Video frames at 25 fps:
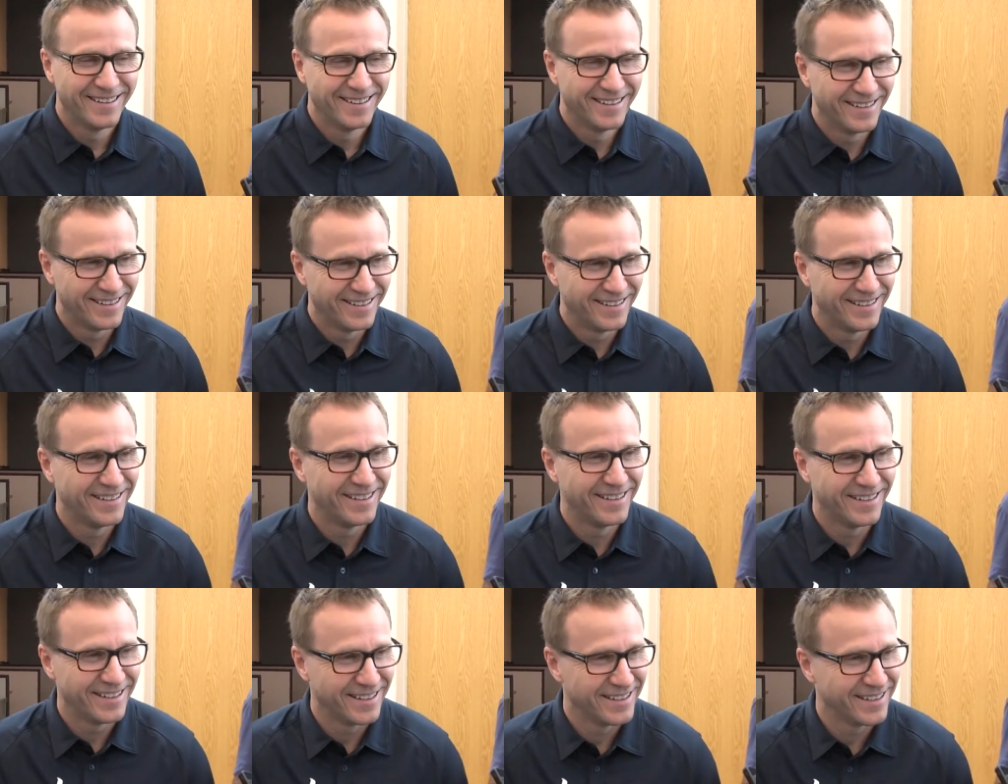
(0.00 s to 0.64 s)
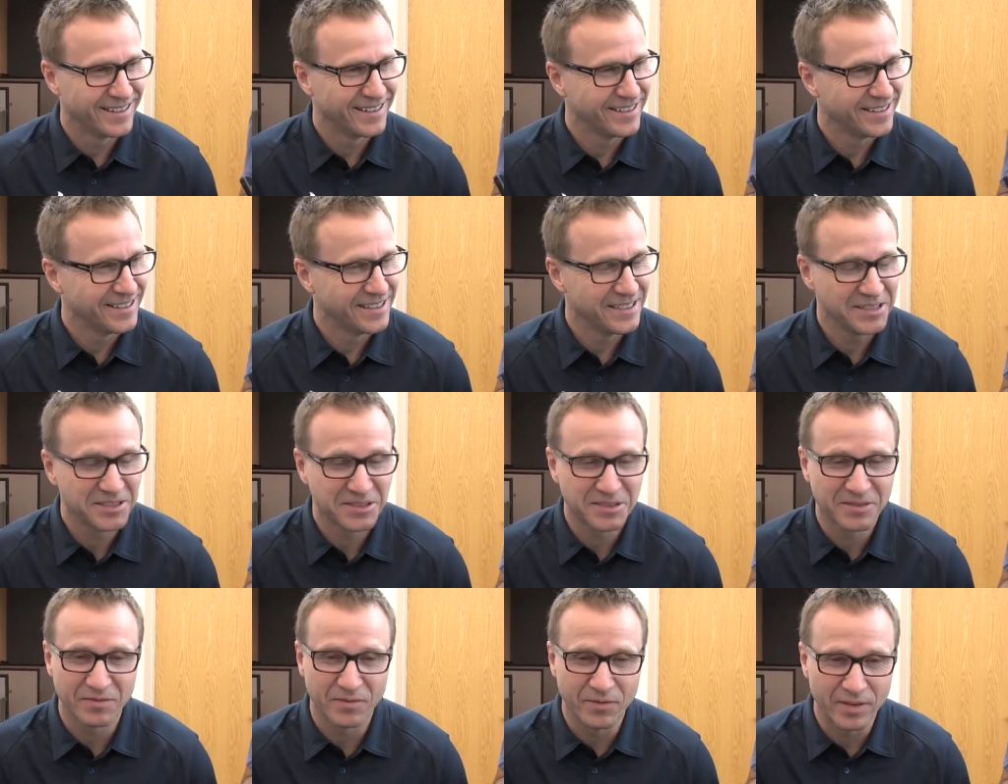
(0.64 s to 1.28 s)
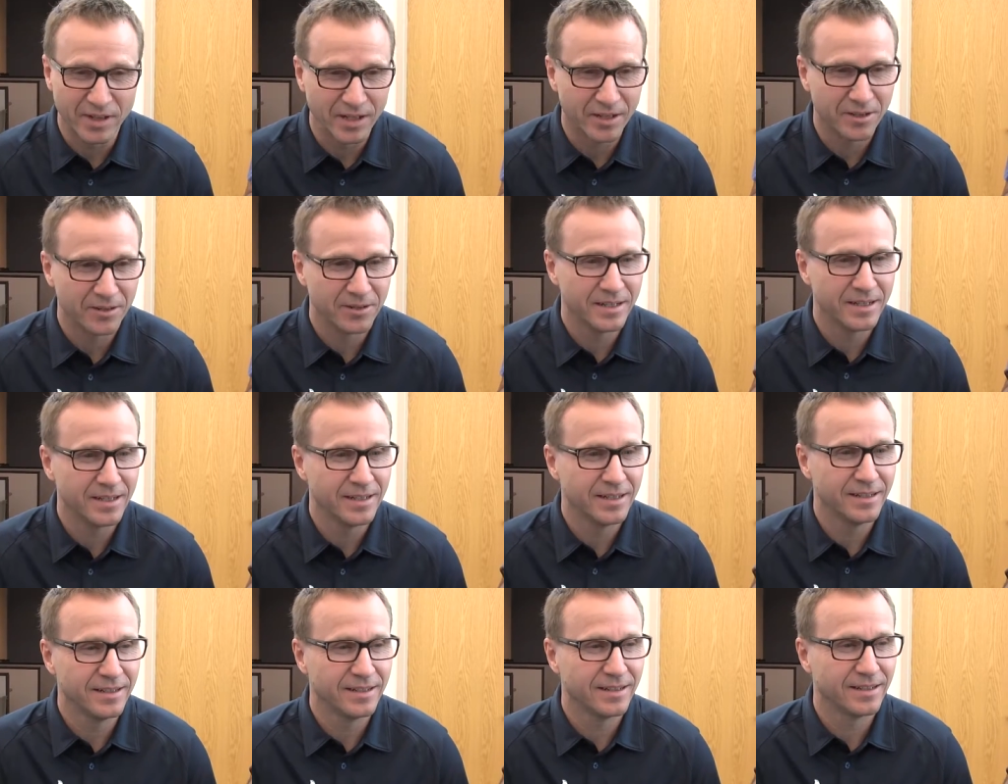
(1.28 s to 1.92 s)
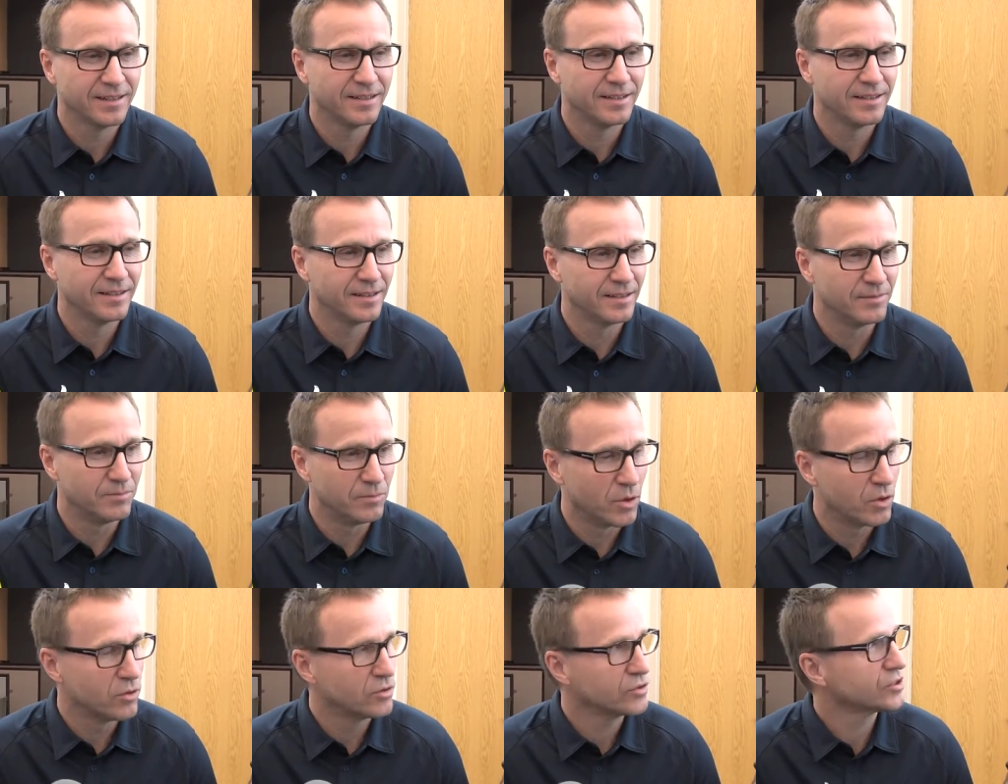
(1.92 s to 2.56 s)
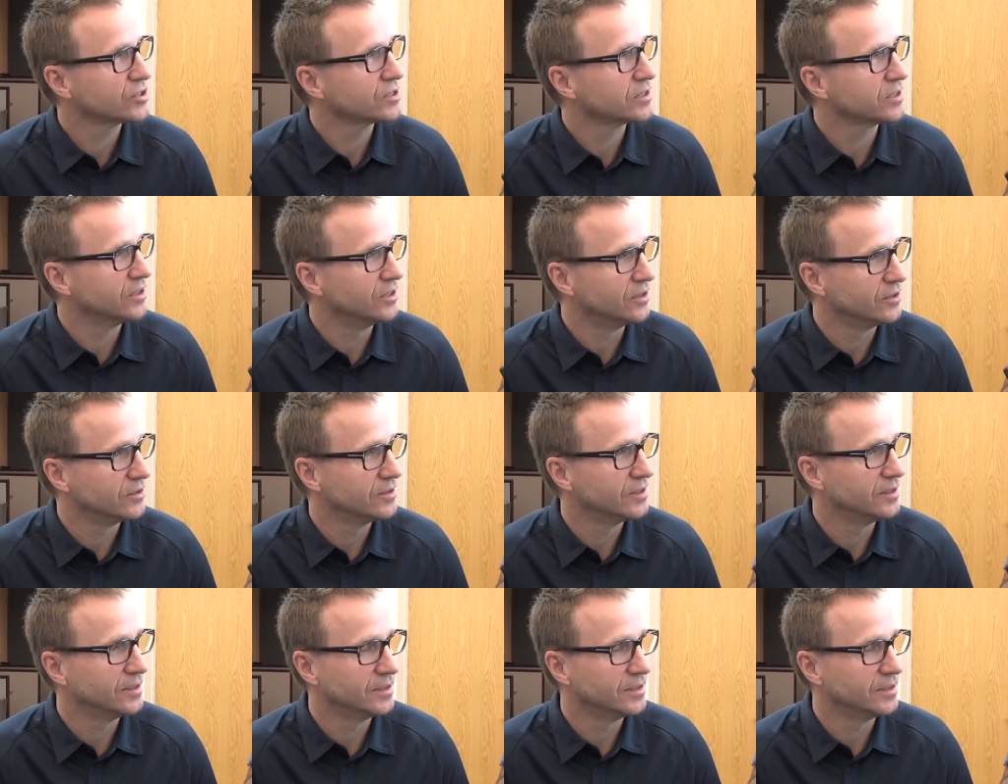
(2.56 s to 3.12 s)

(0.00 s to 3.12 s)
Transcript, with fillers: Uh, he's very emotional.